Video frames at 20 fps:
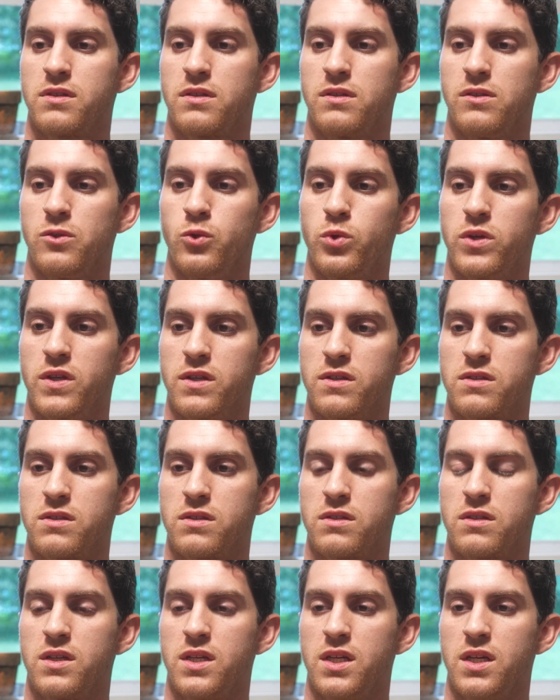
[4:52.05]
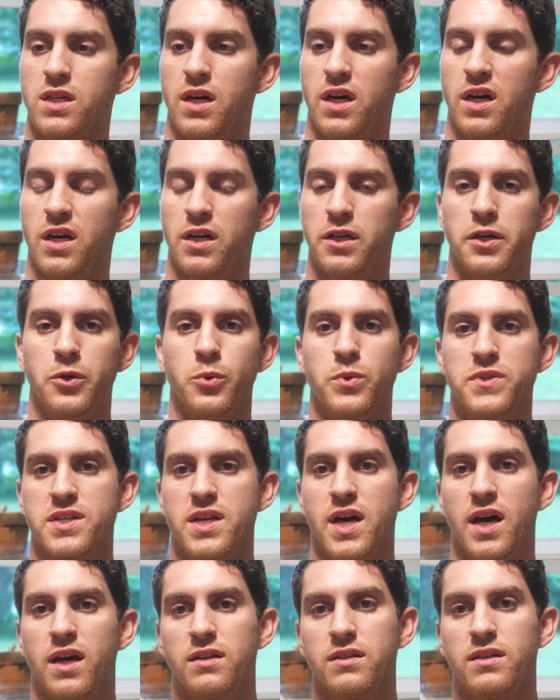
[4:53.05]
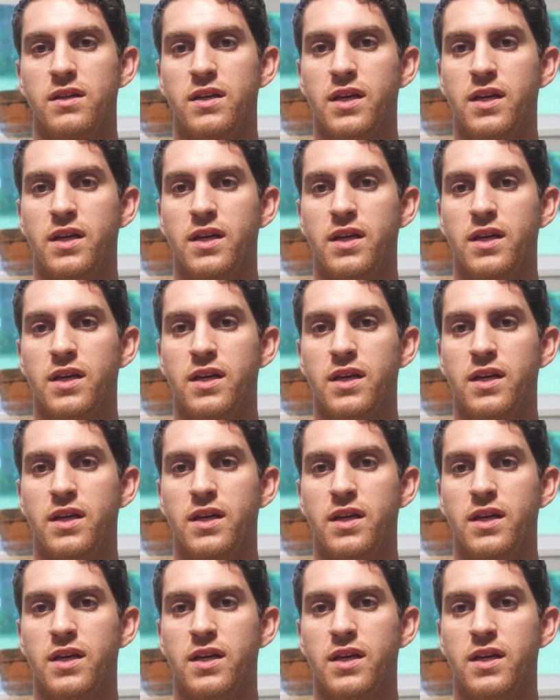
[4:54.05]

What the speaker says: Lucas? It was not.